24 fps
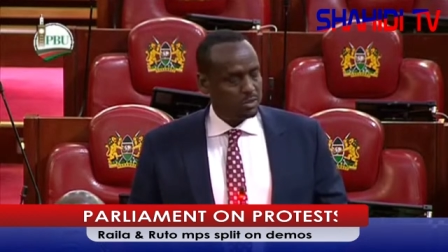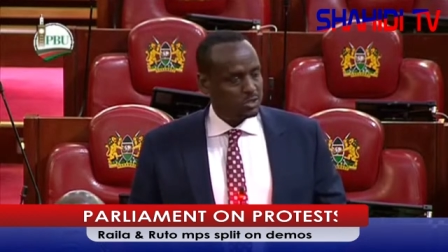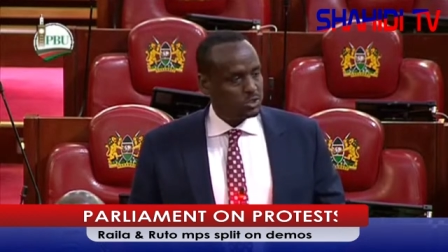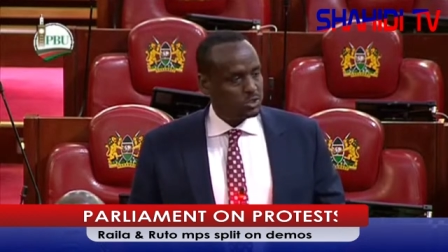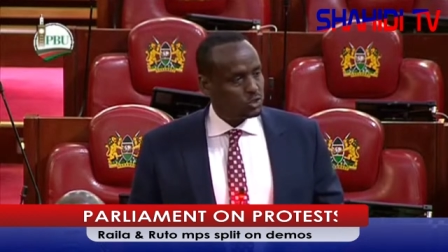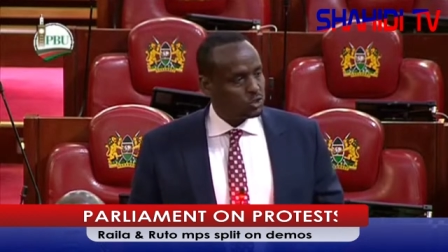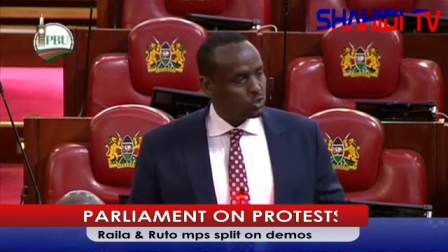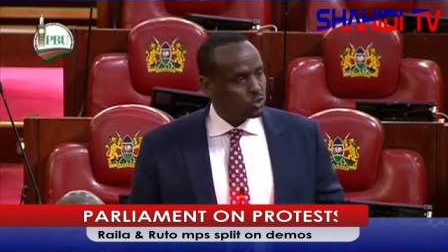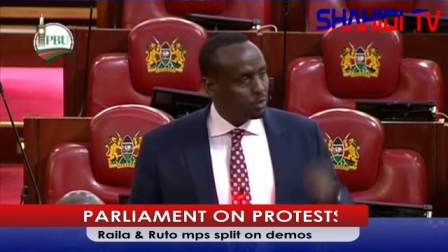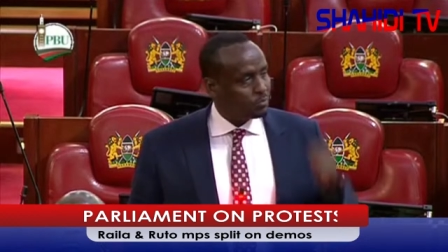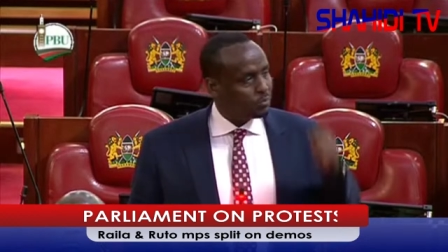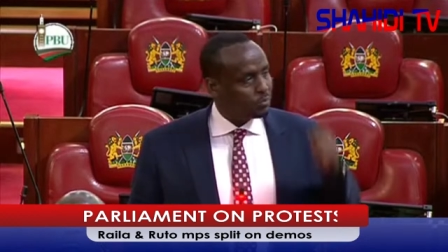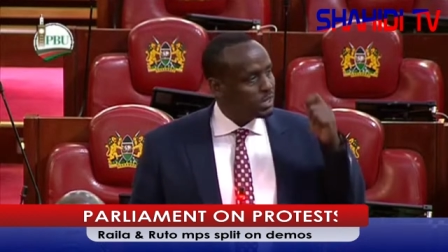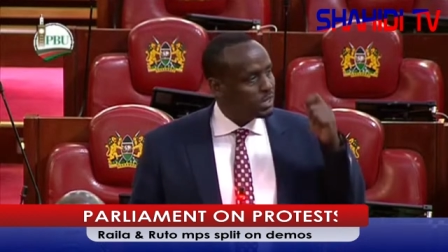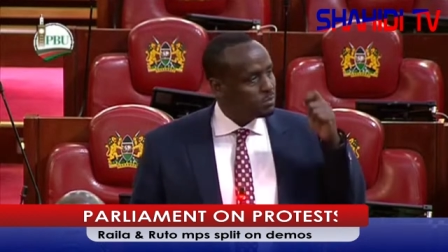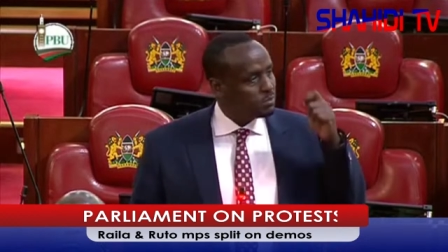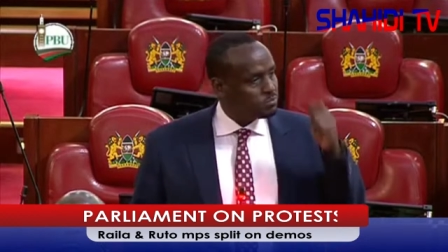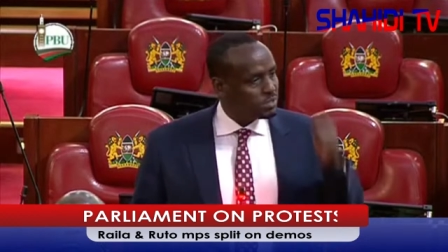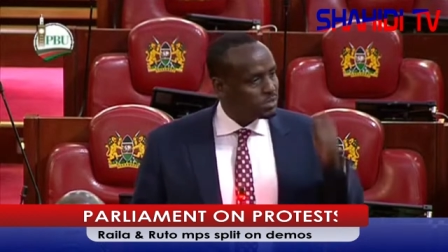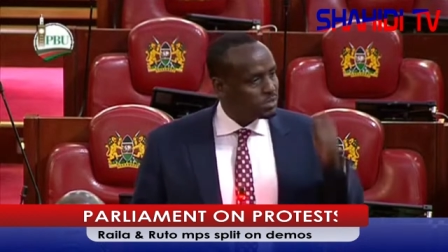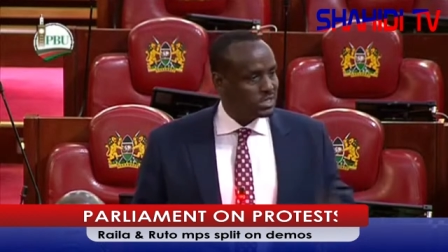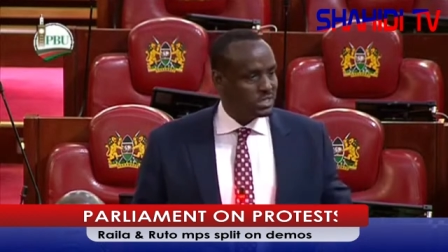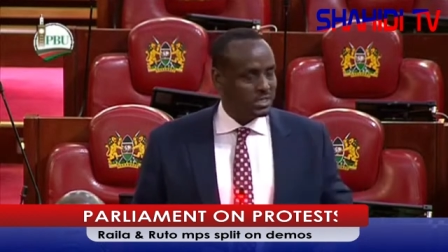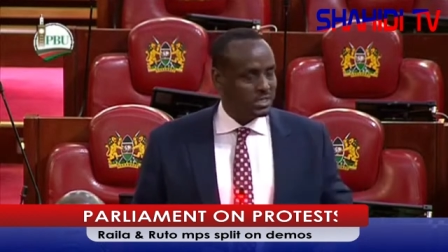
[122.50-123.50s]
but stopping
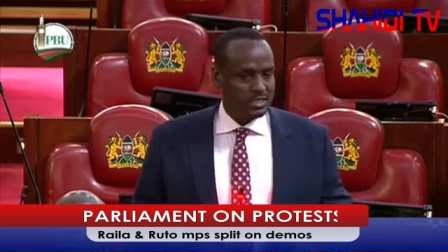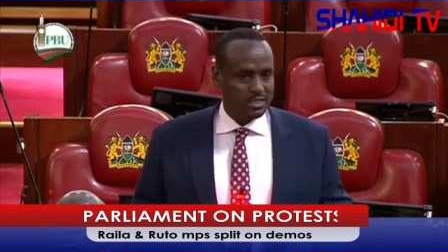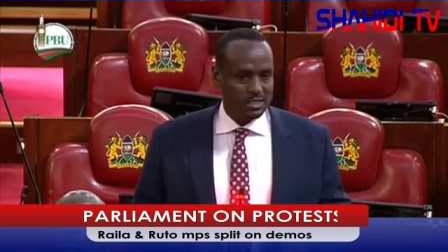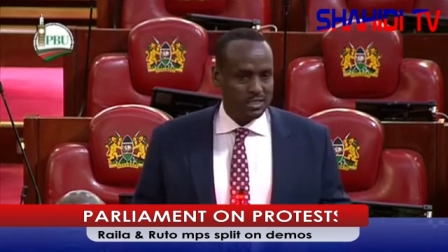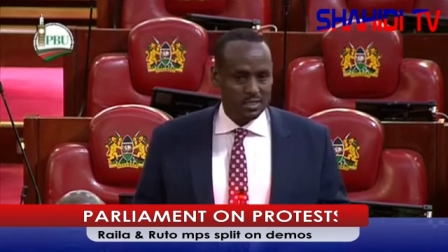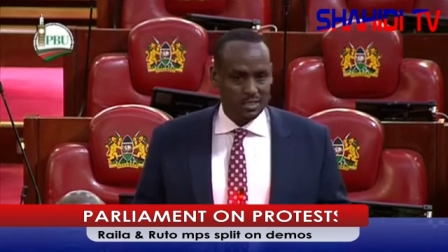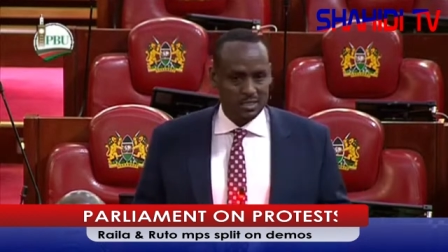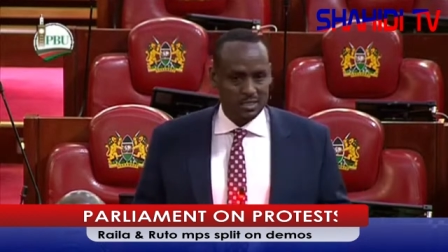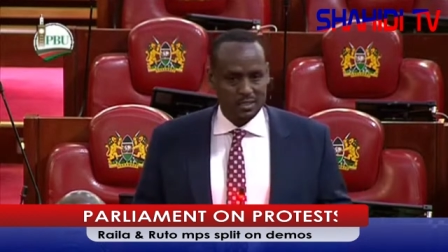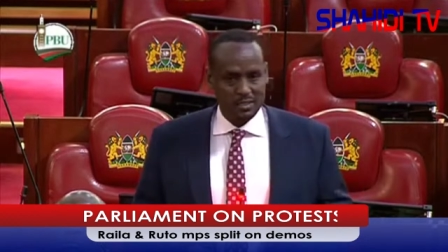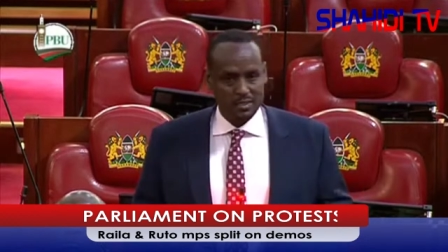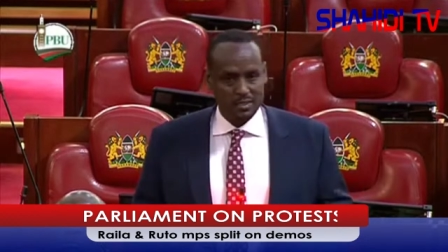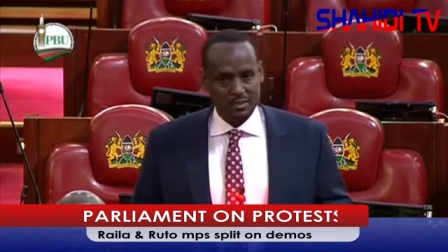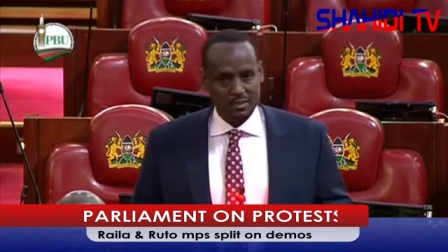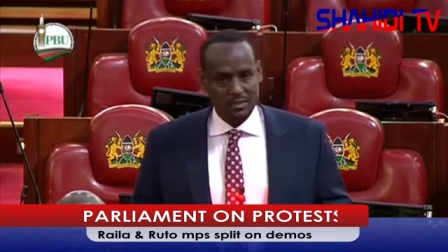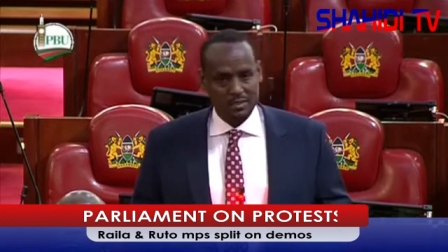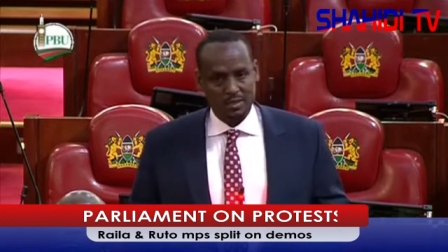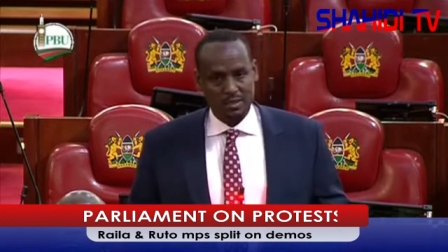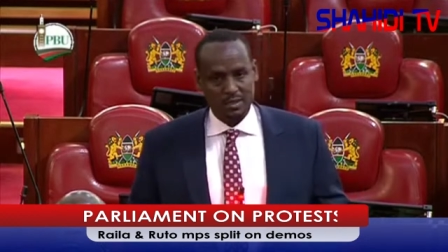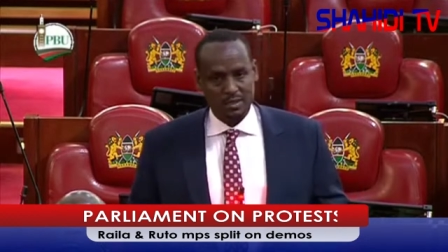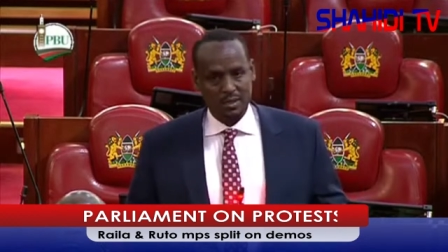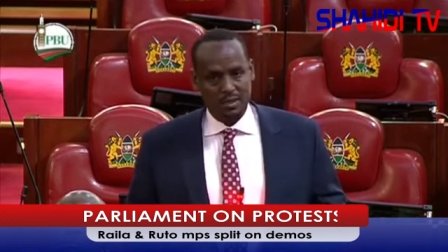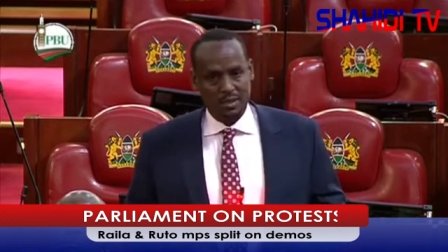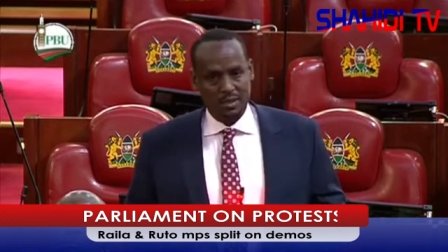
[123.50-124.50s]
business
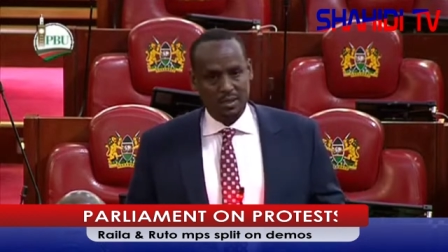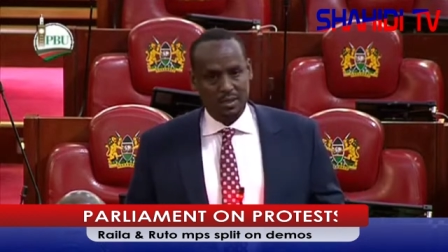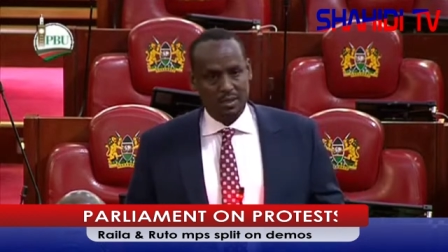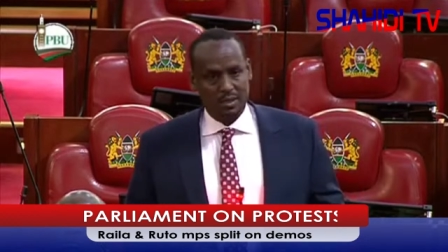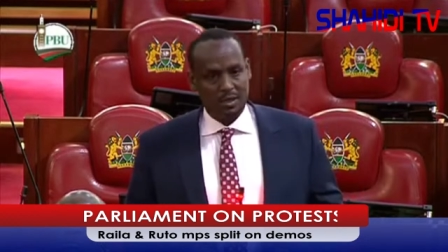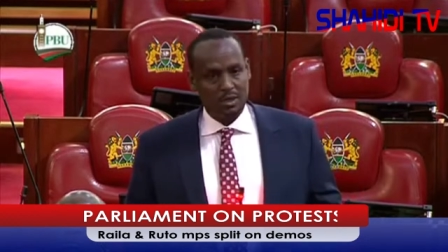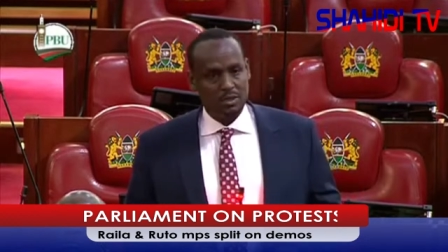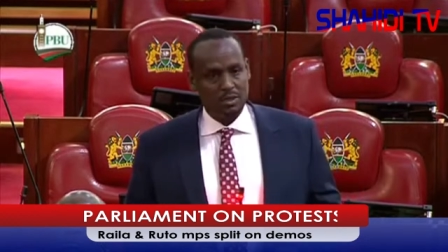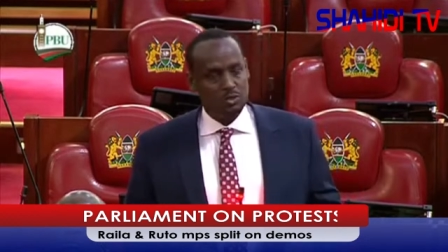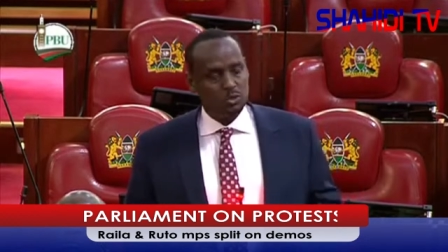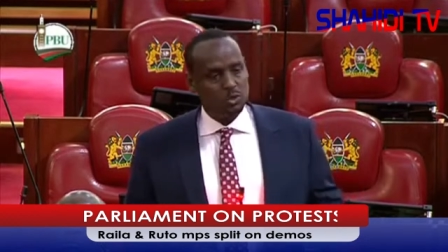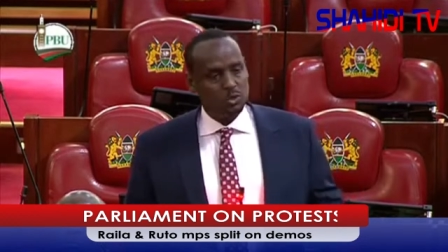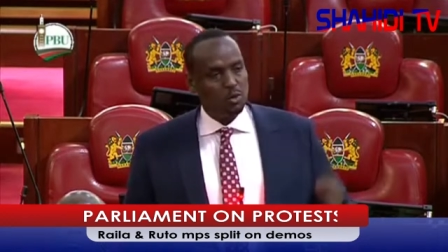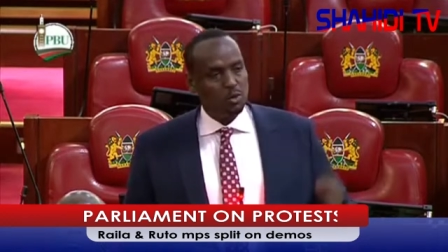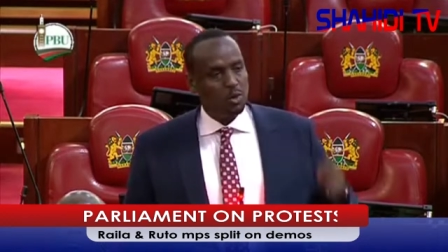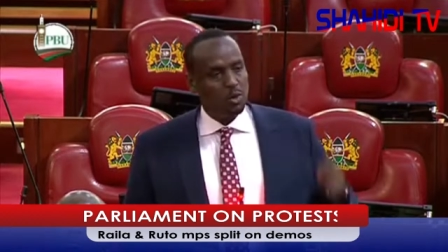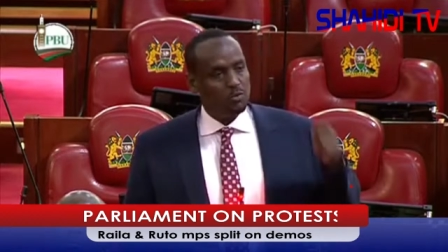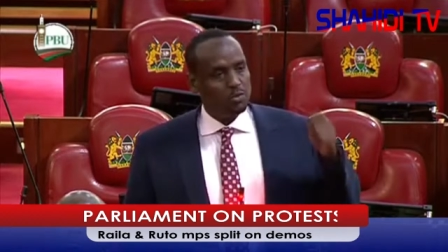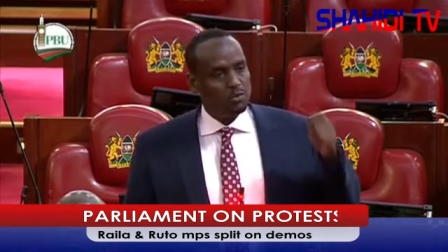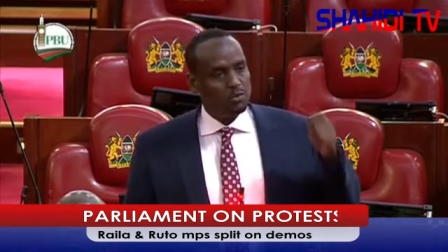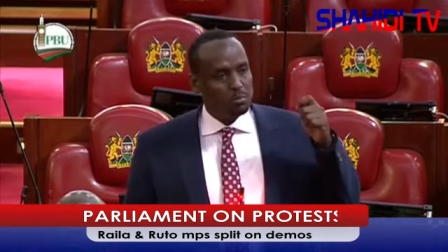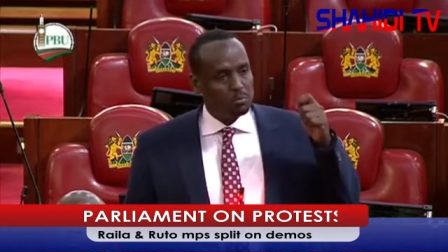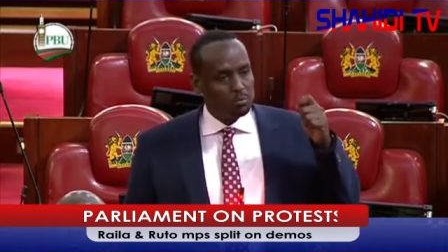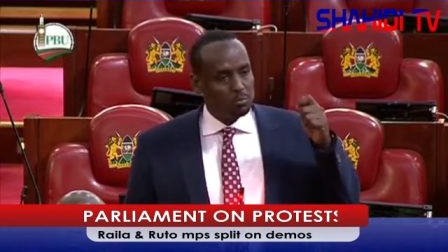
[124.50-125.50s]
in
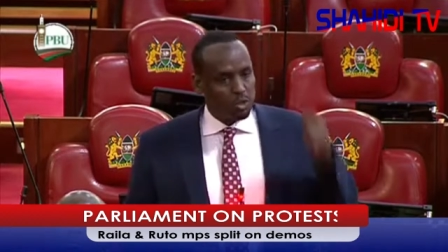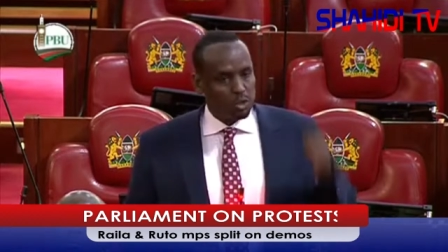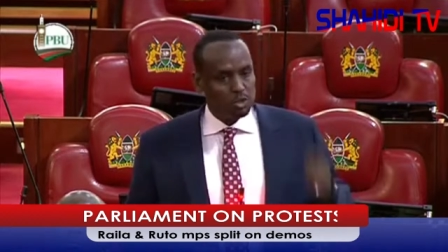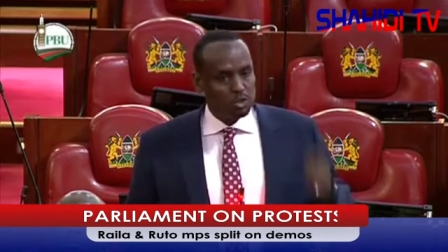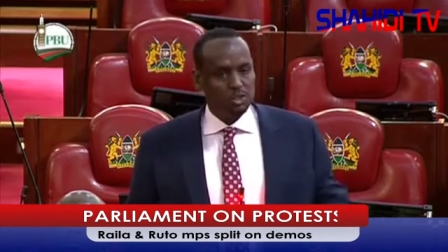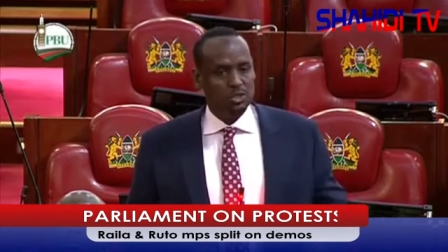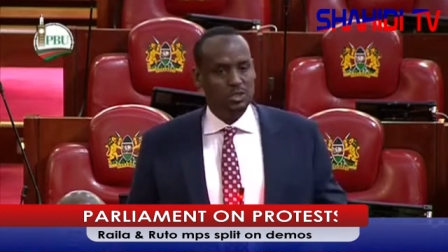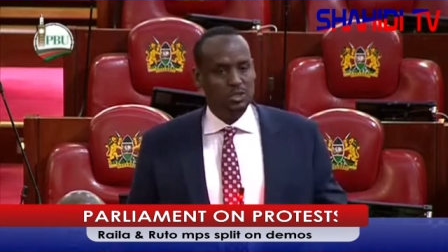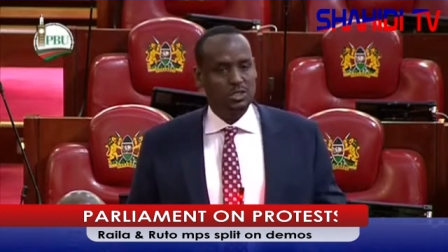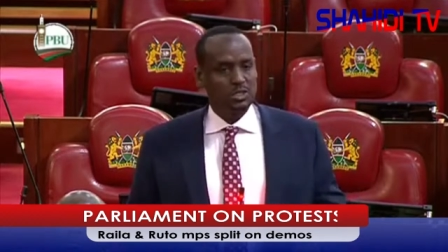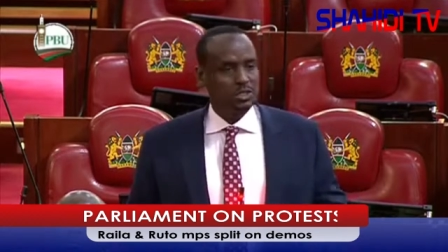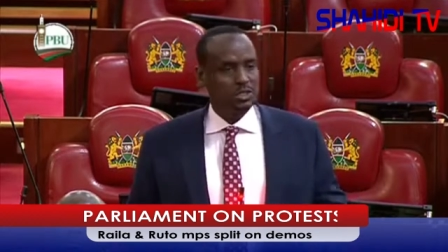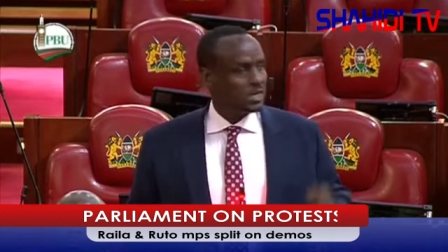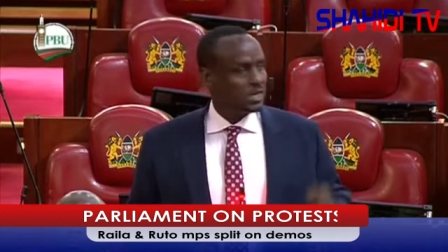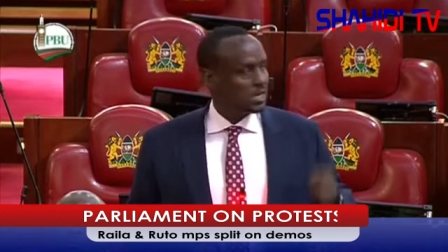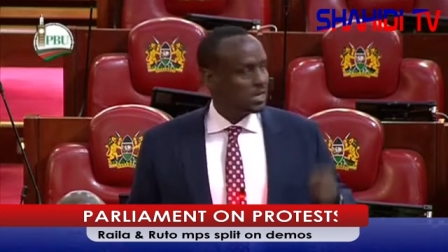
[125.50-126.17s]
two of the most